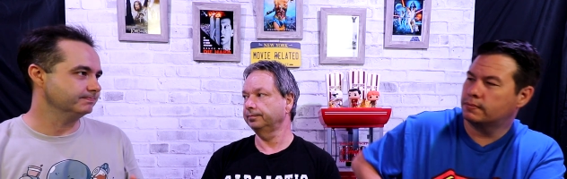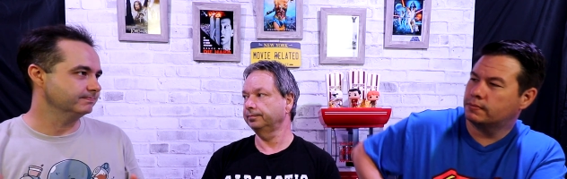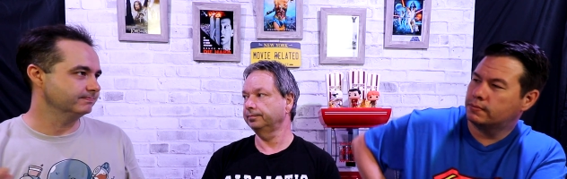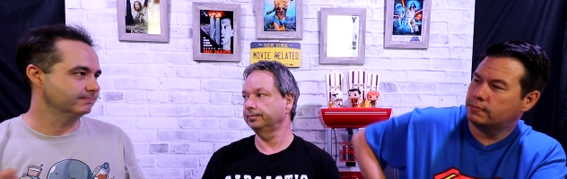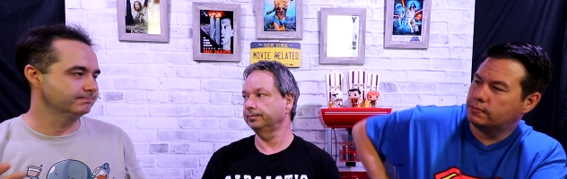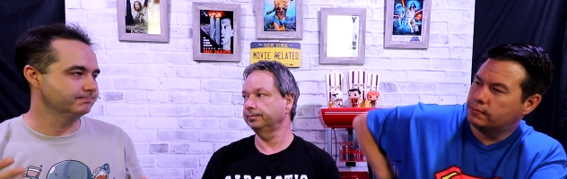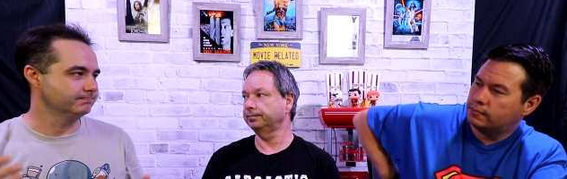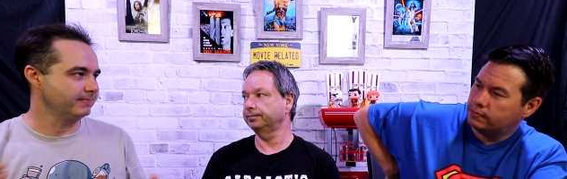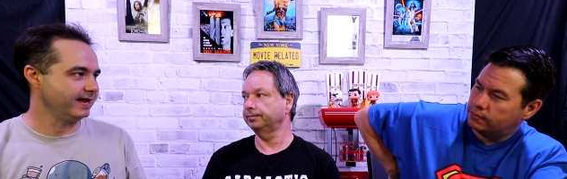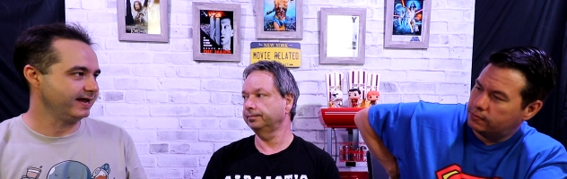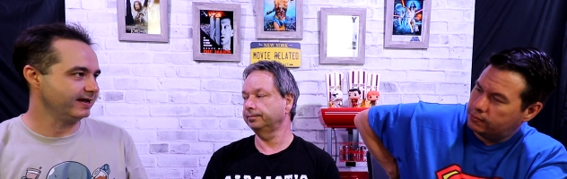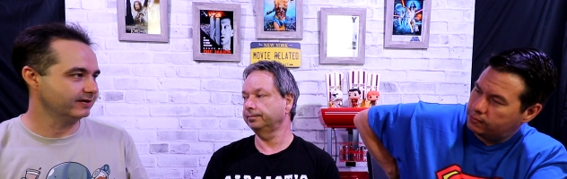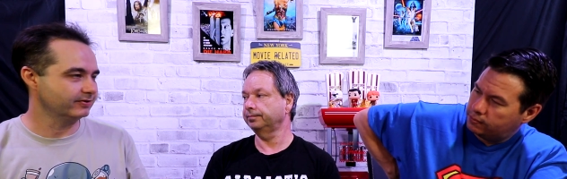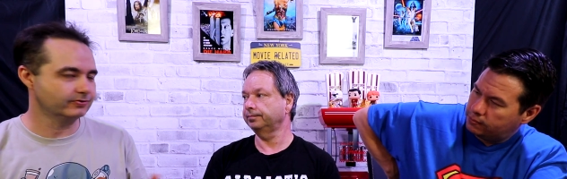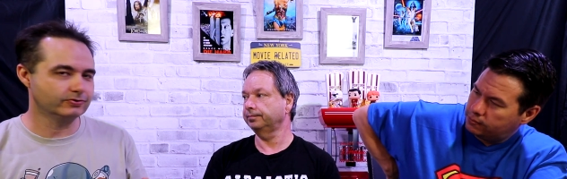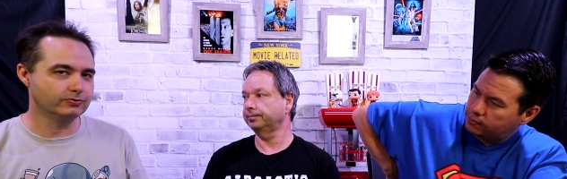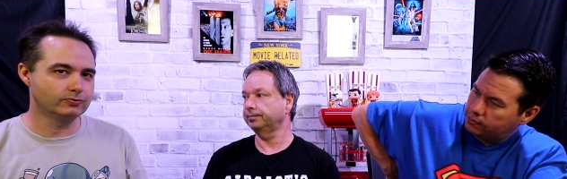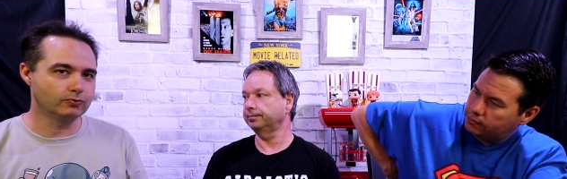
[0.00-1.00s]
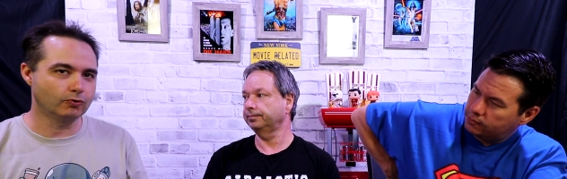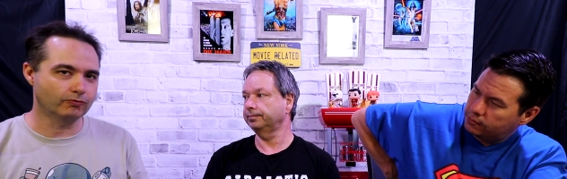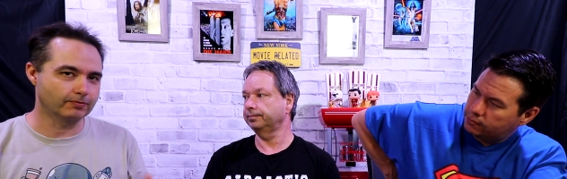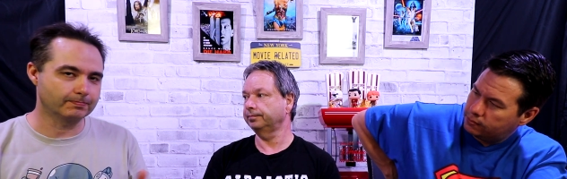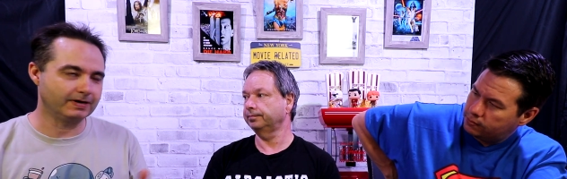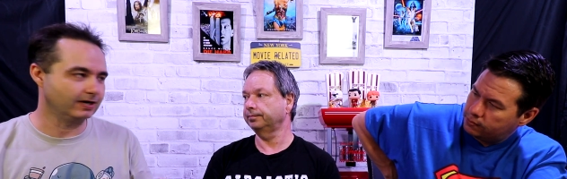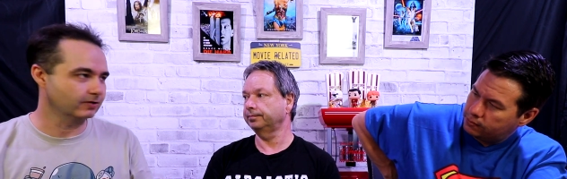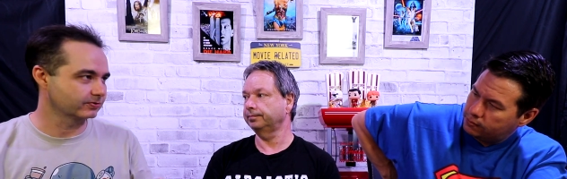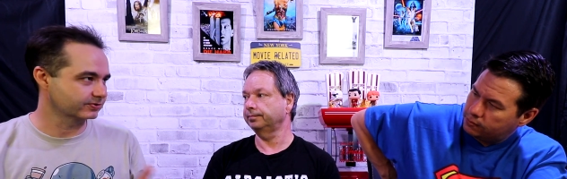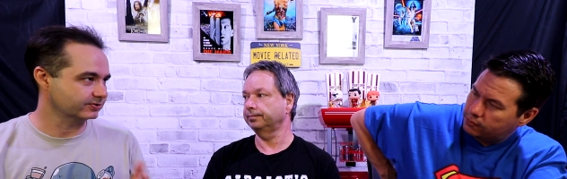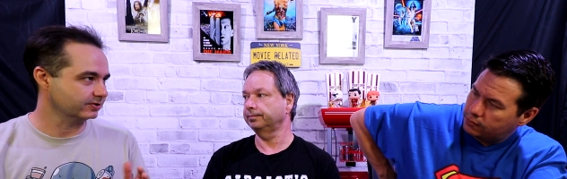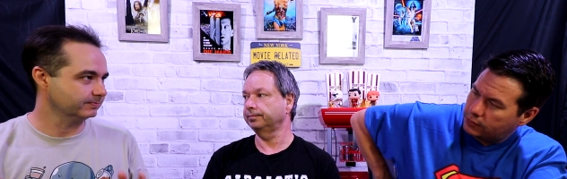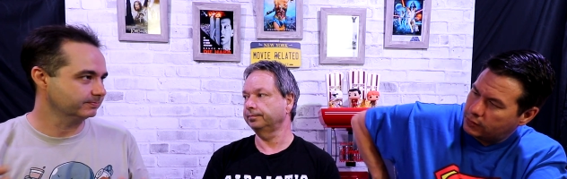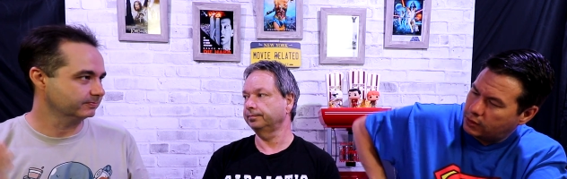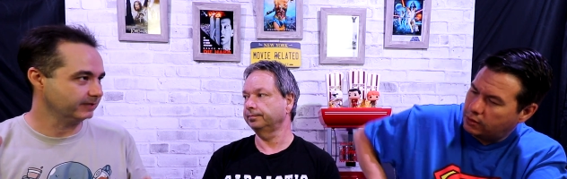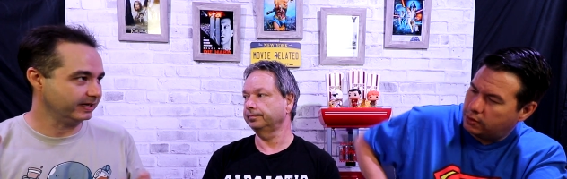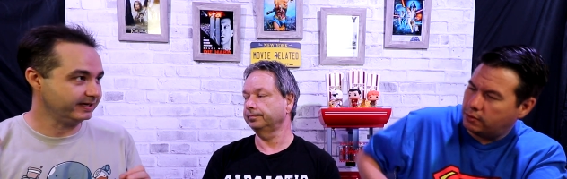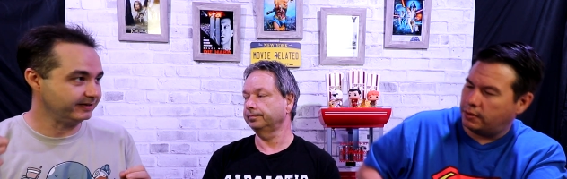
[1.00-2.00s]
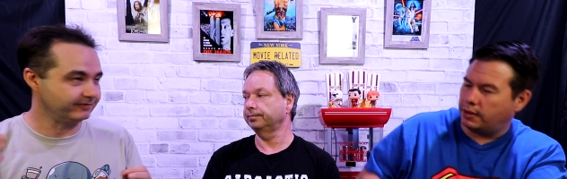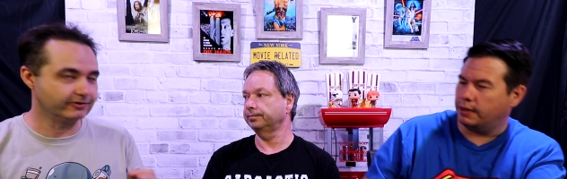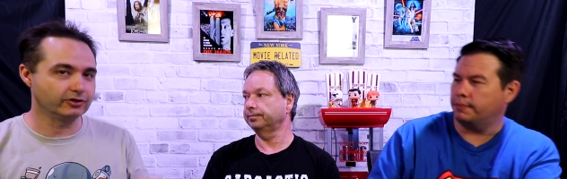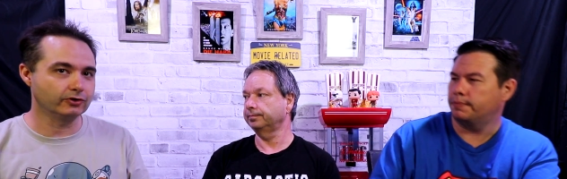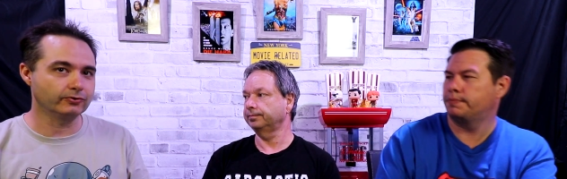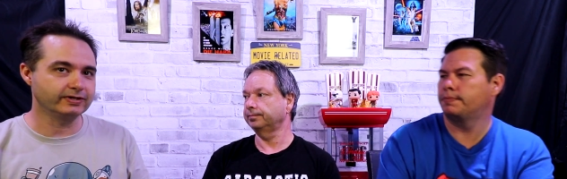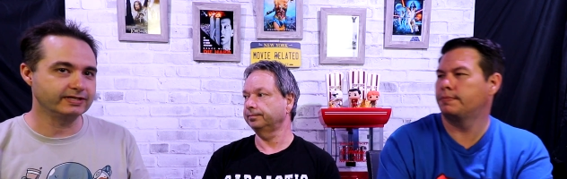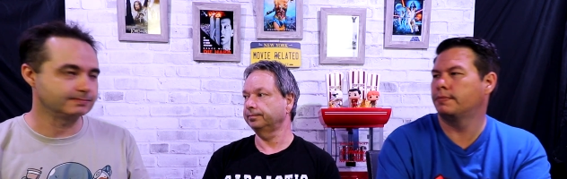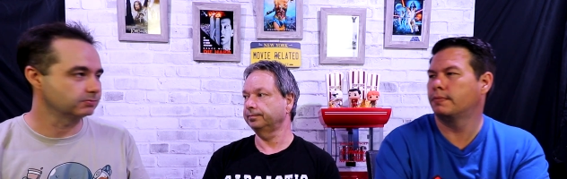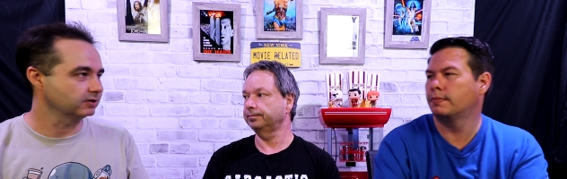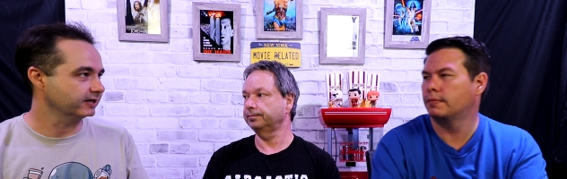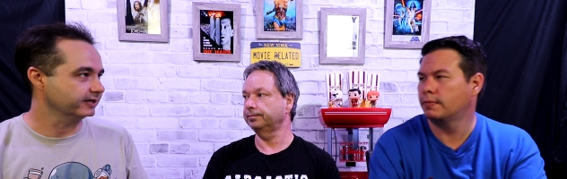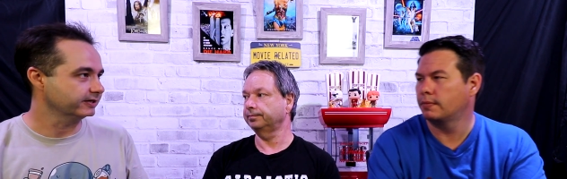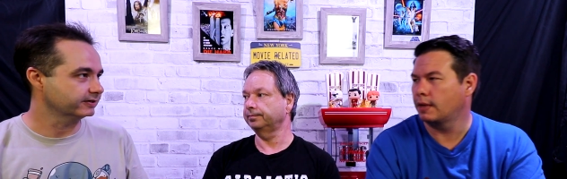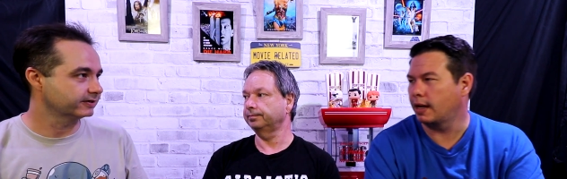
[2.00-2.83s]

Speaker 1: man who overpowers them, right. even though he's blind.